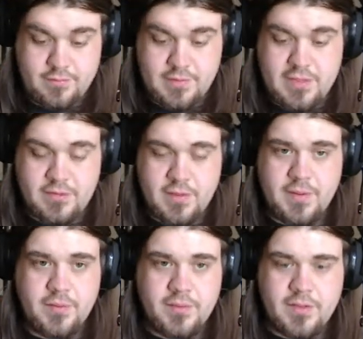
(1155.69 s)
That's why
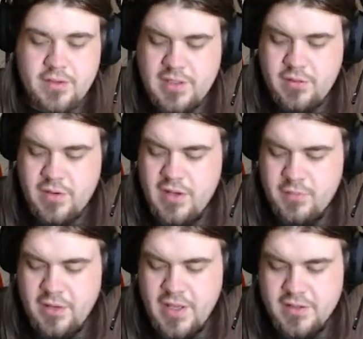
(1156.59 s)
people's always like, why you
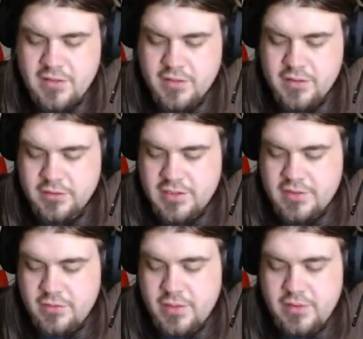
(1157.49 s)
play as girls? That's
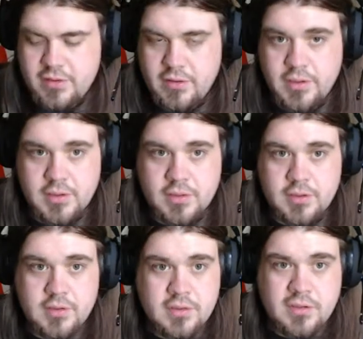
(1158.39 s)
weird.
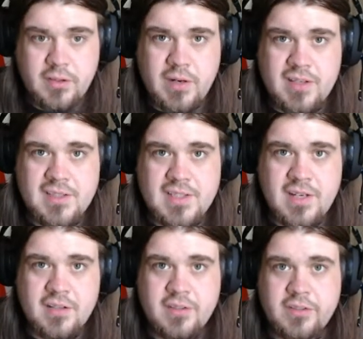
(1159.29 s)
You'd rather stare
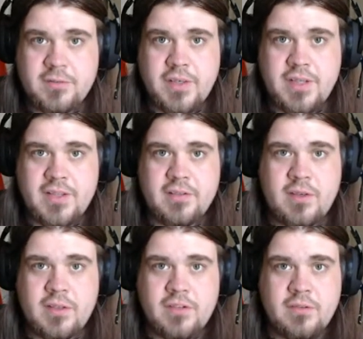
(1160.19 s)
at a girl's butt than
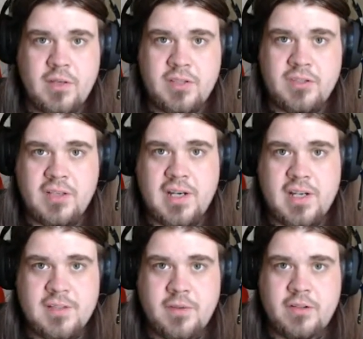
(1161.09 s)
watching a
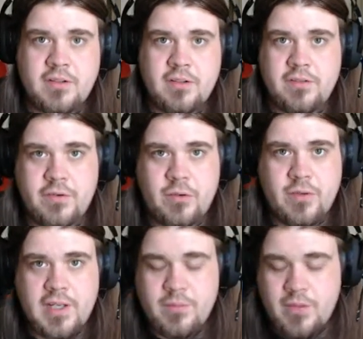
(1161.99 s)
guy's butt through the full
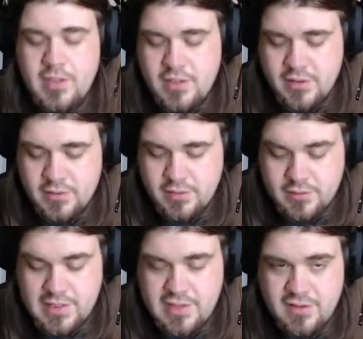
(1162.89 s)
game. Why not?
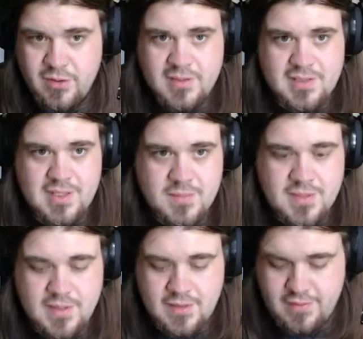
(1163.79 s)
They do the same
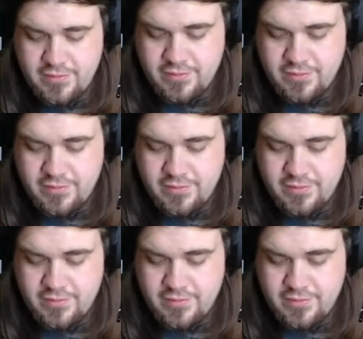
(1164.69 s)
stuff.